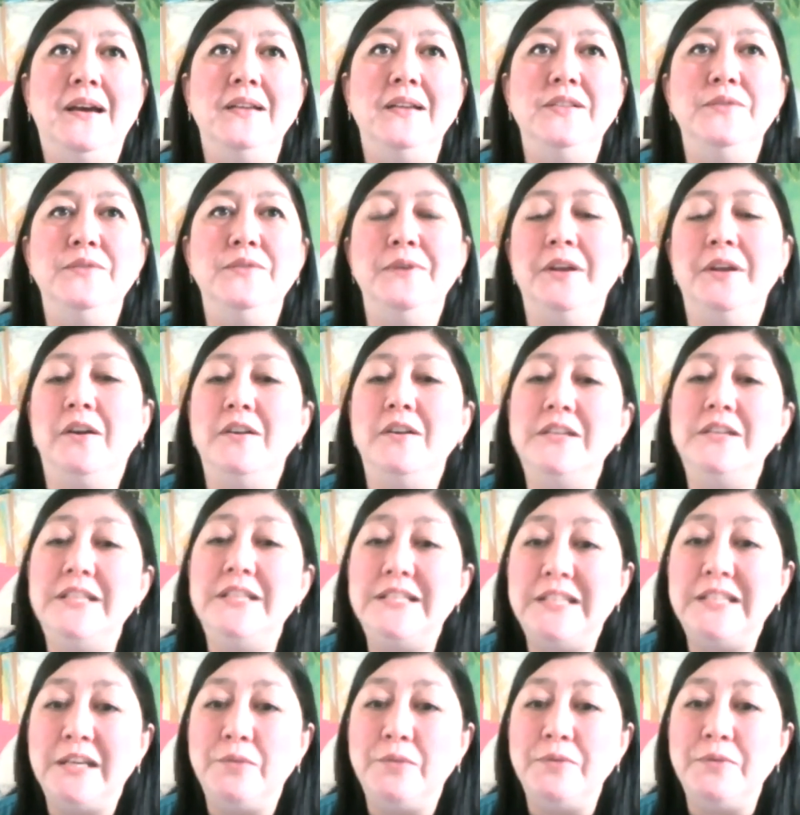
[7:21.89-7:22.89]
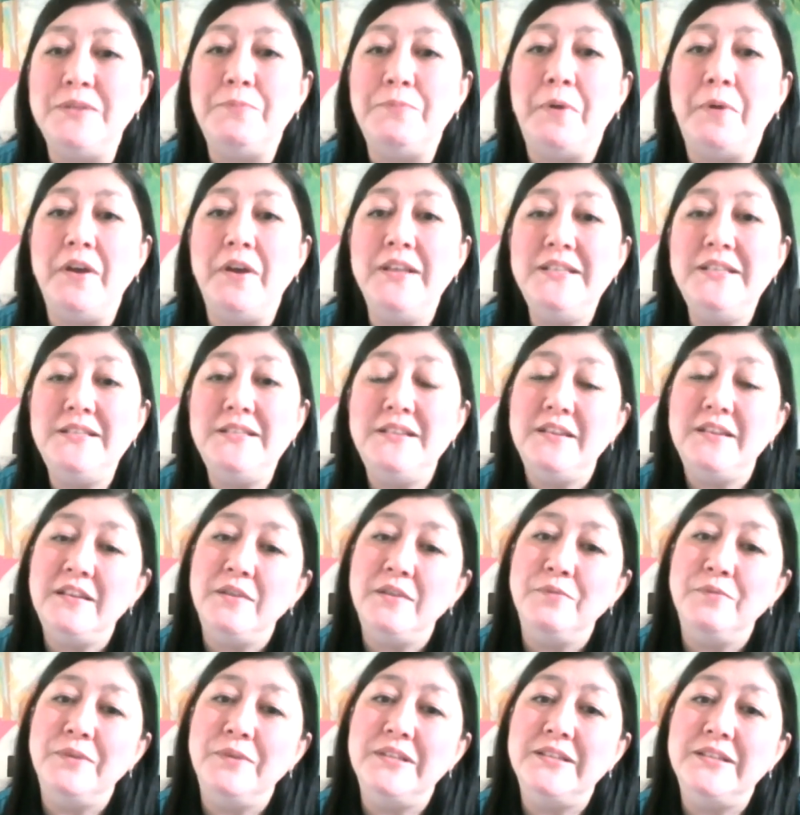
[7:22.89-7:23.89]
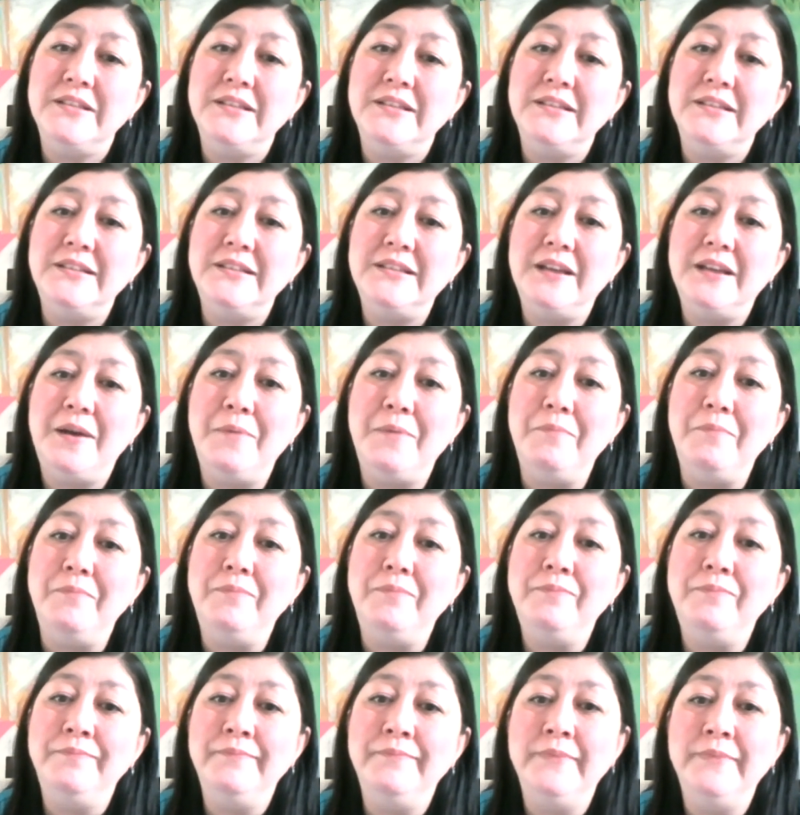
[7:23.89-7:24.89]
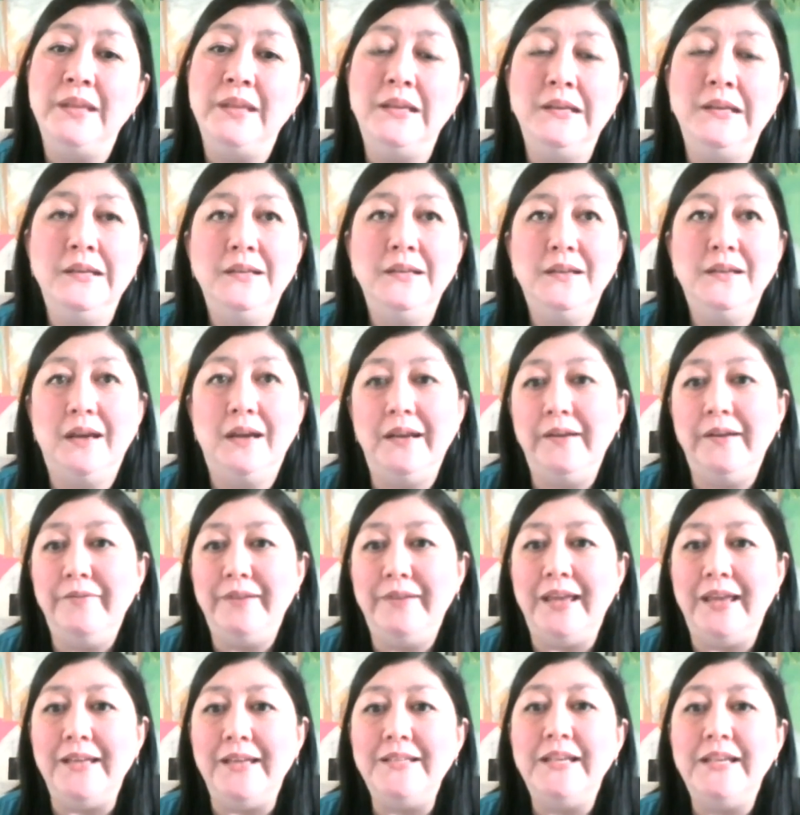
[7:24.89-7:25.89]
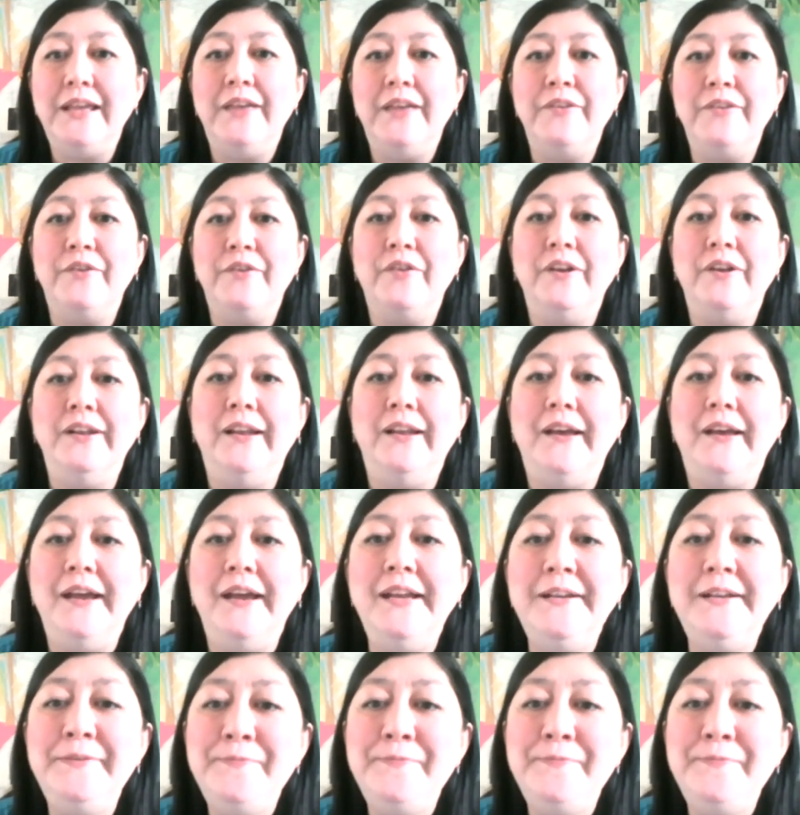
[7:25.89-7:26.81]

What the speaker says: doing an artistic response to their recent kind of get together online.